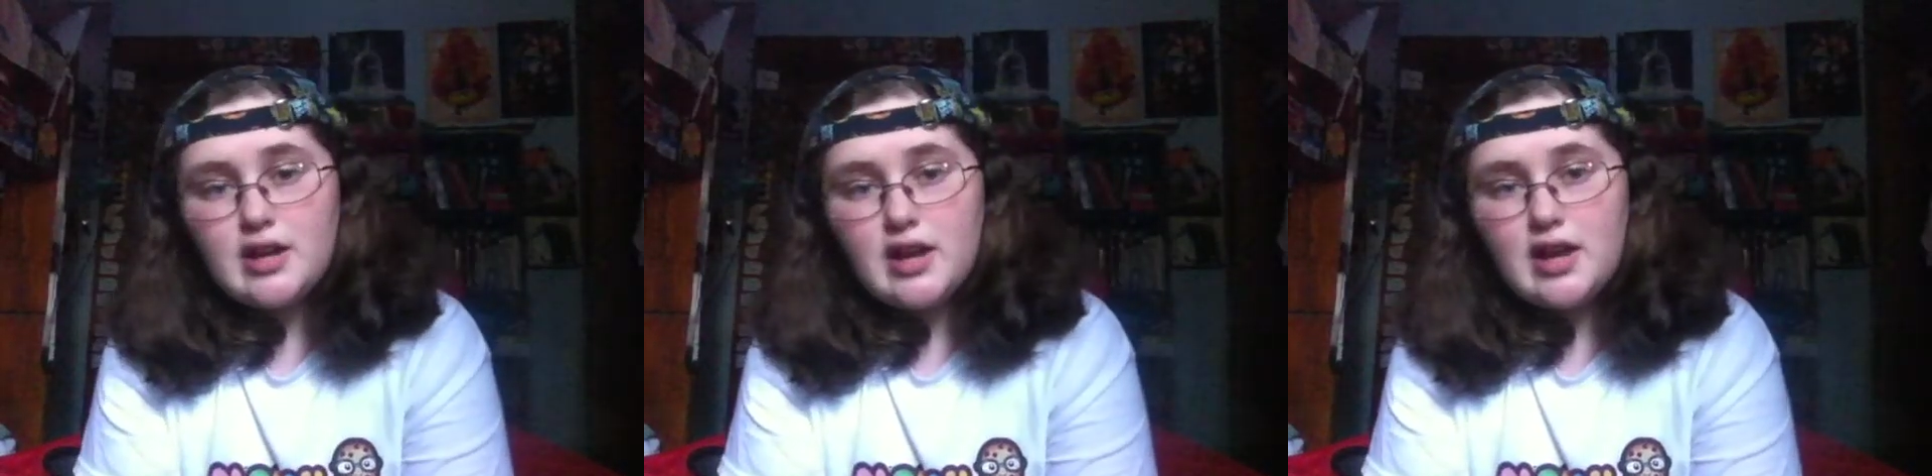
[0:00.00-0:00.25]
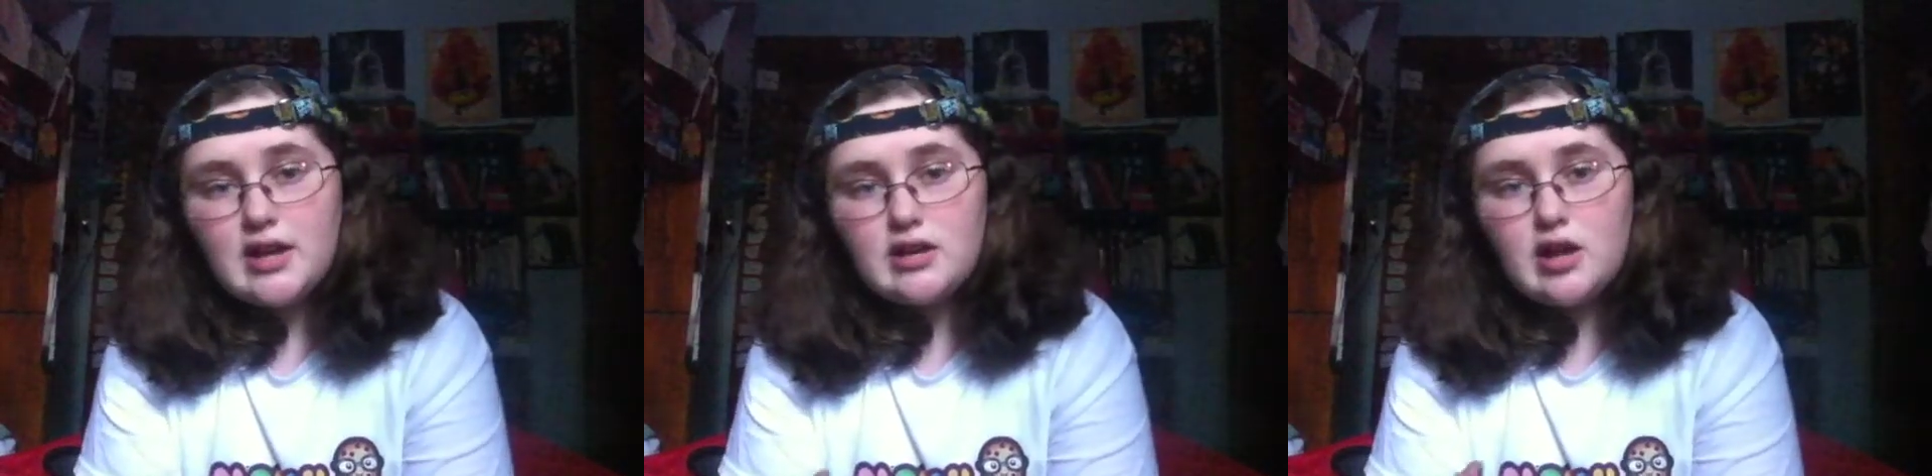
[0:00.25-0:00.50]

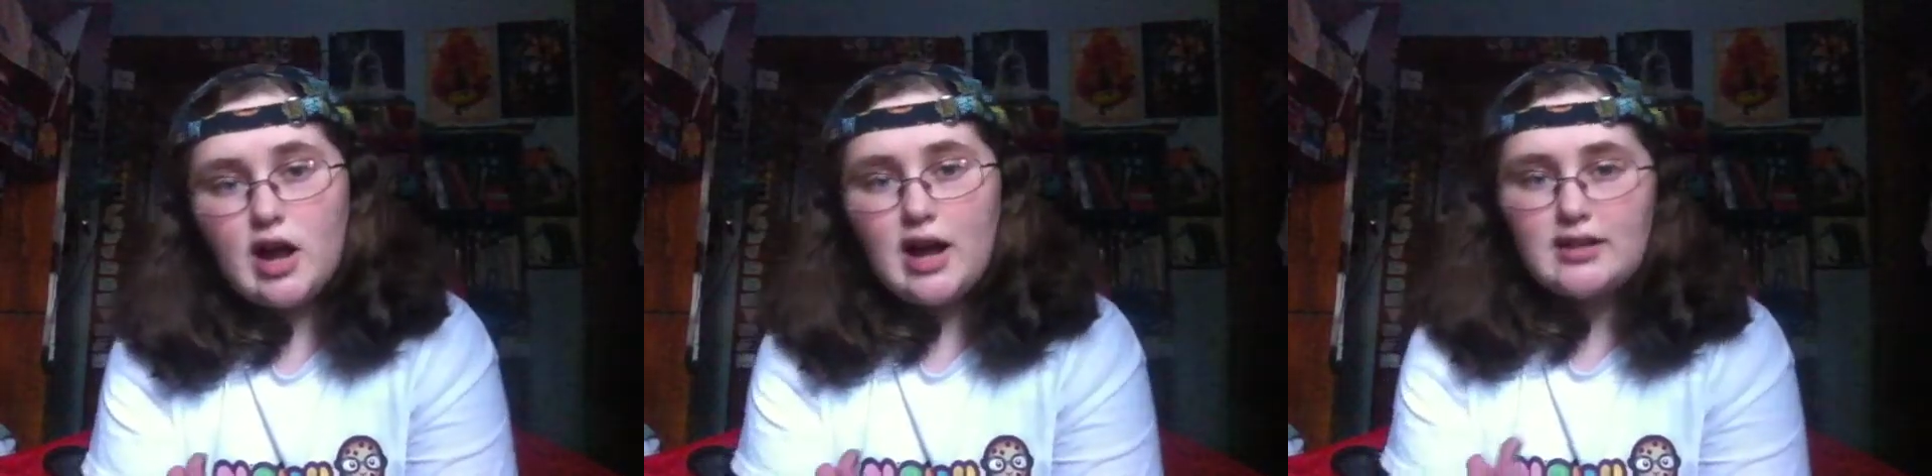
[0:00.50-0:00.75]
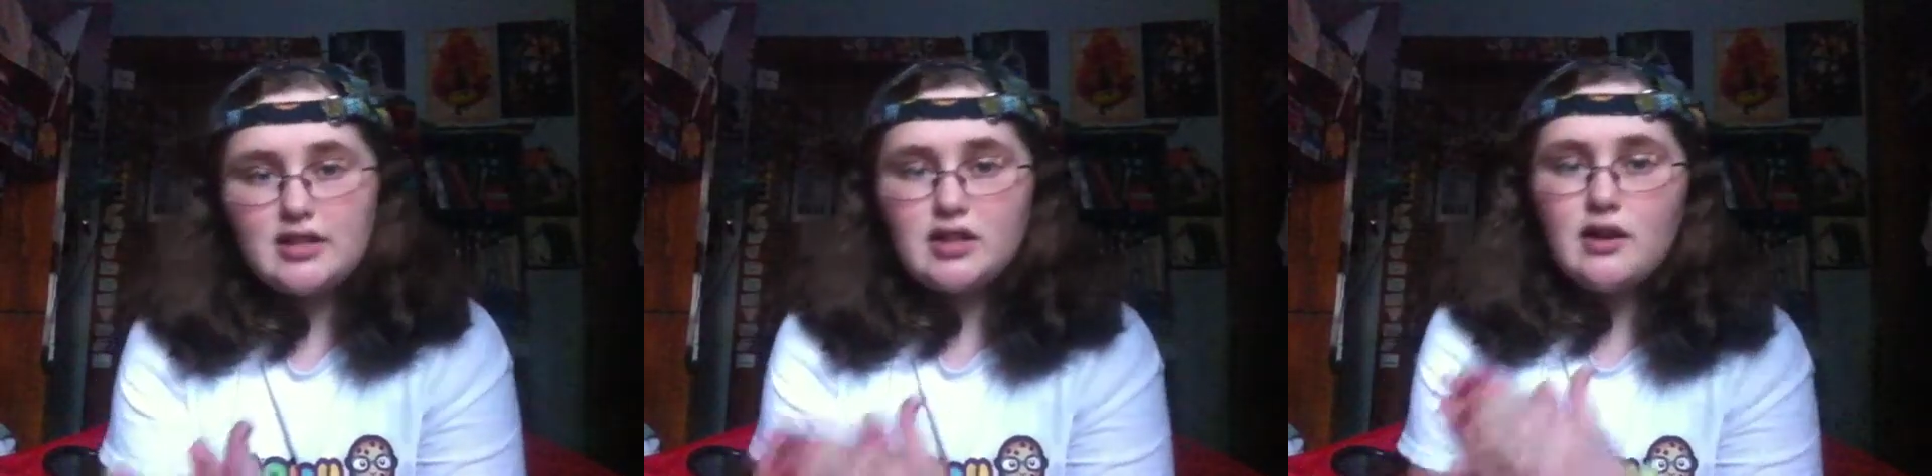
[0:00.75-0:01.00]
and
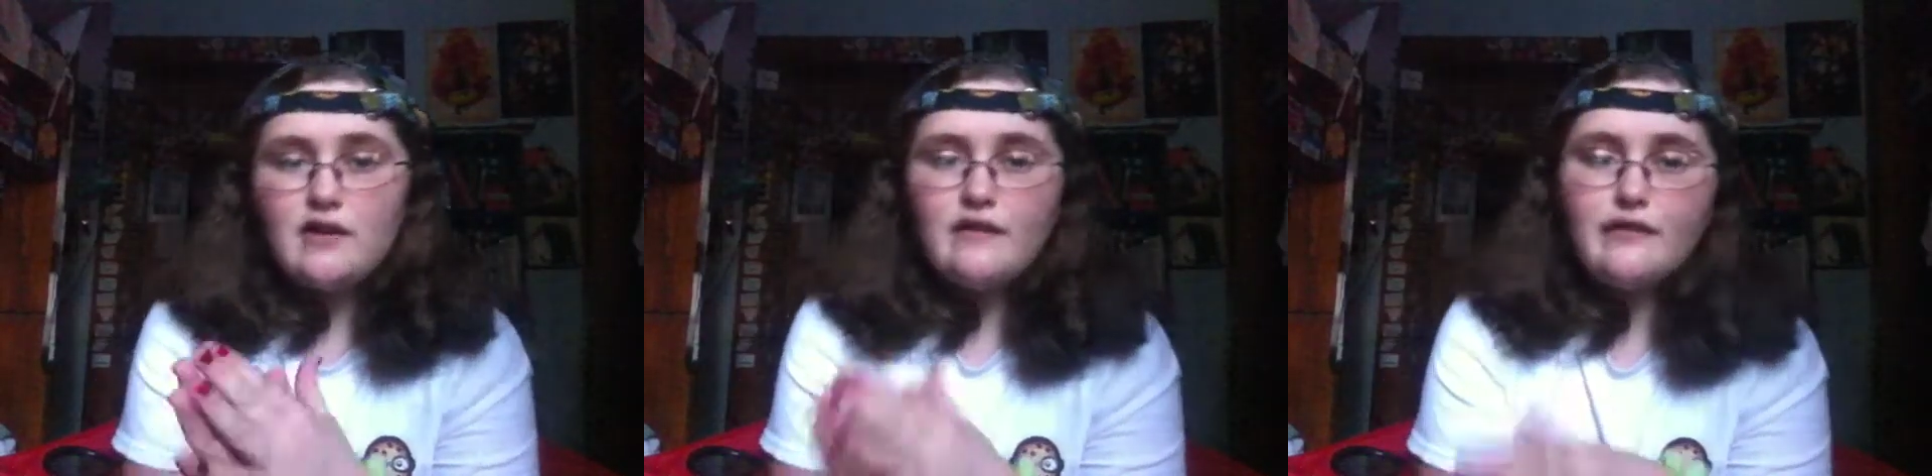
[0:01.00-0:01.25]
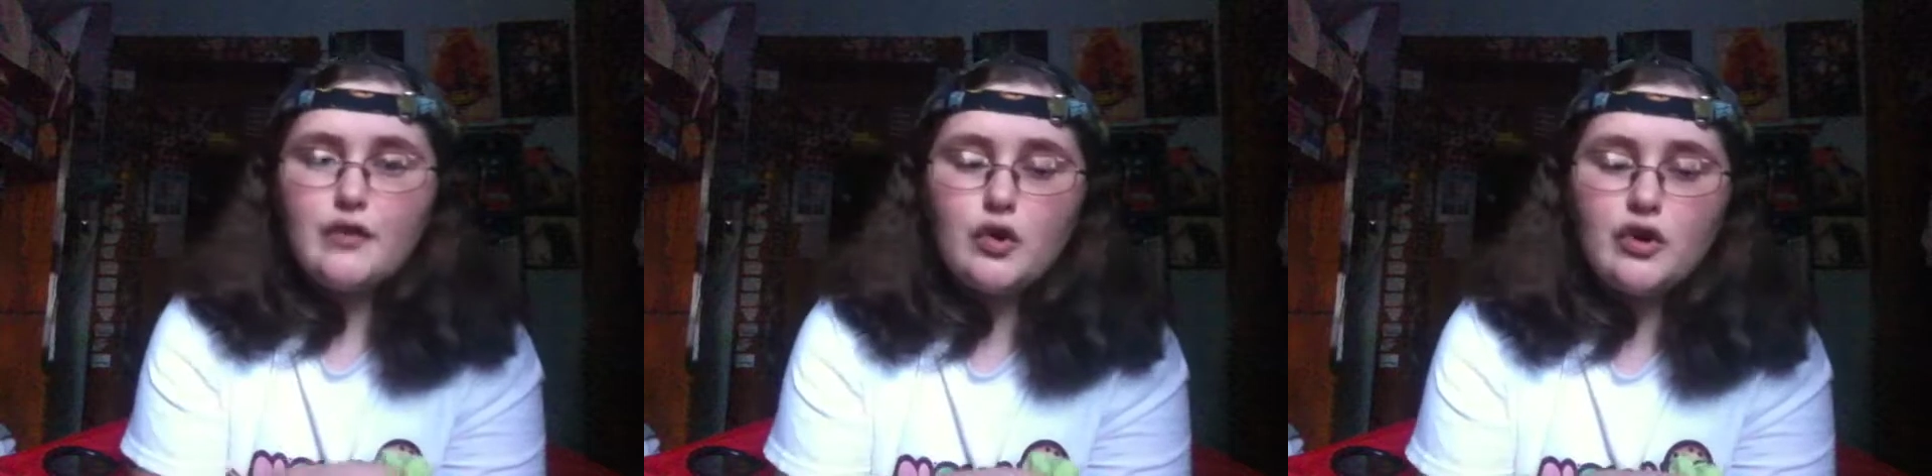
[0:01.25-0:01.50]
got
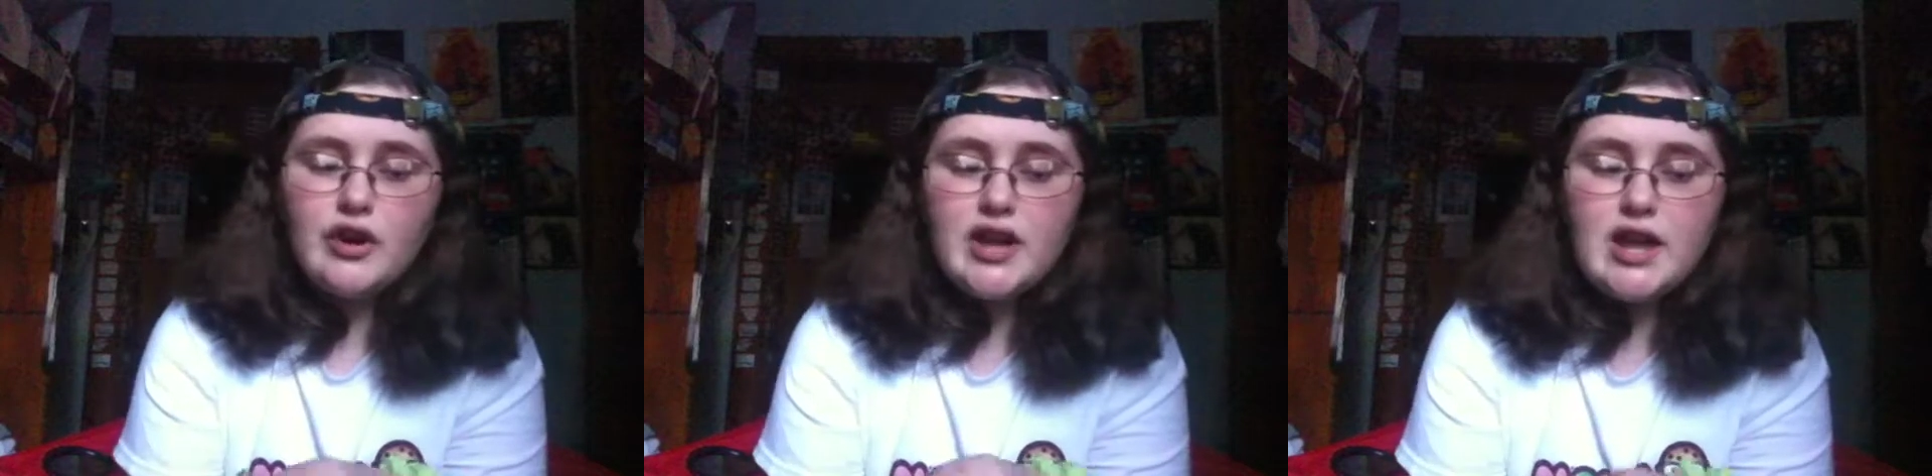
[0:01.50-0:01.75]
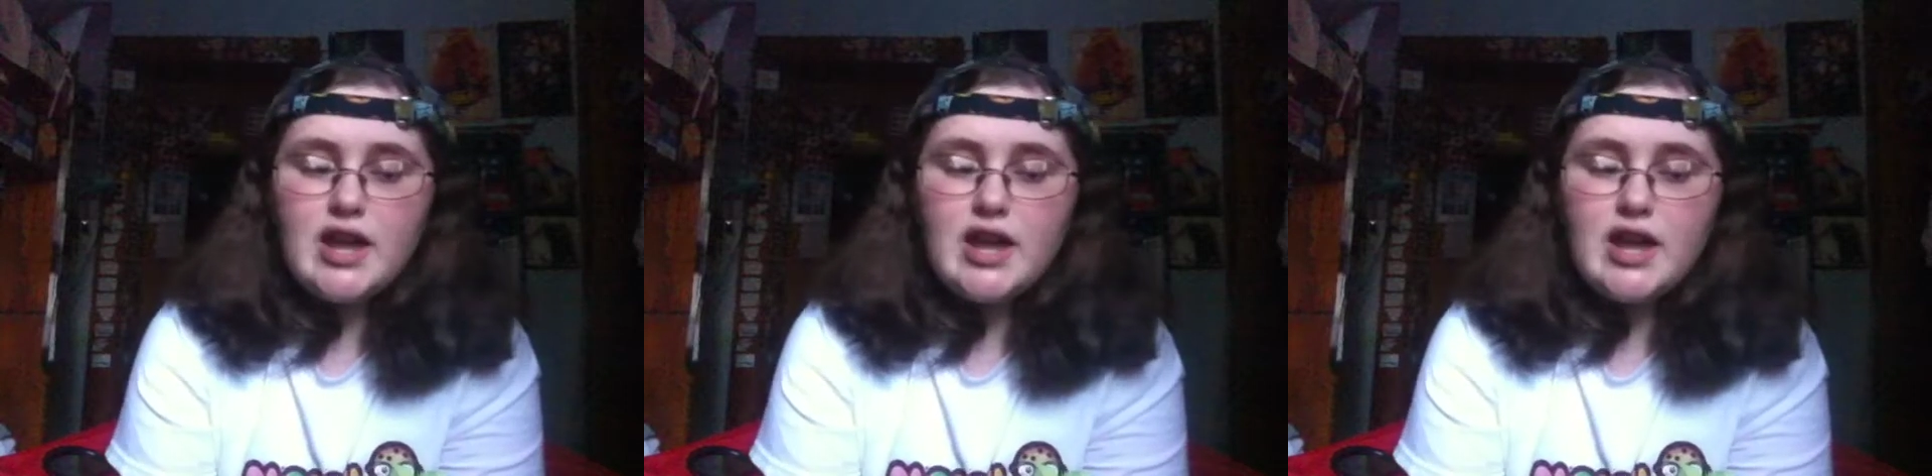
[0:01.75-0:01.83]
4